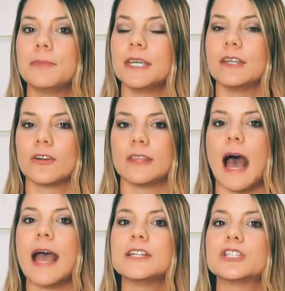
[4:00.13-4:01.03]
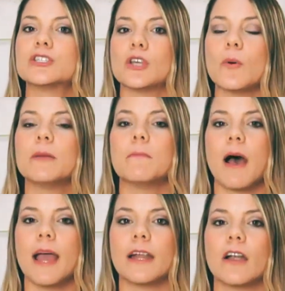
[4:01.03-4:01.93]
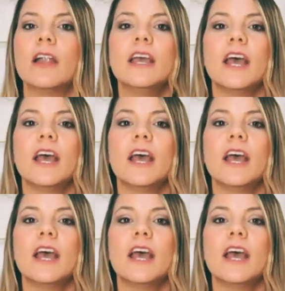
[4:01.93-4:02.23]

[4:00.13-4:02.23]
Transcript: Peter that I just so admire.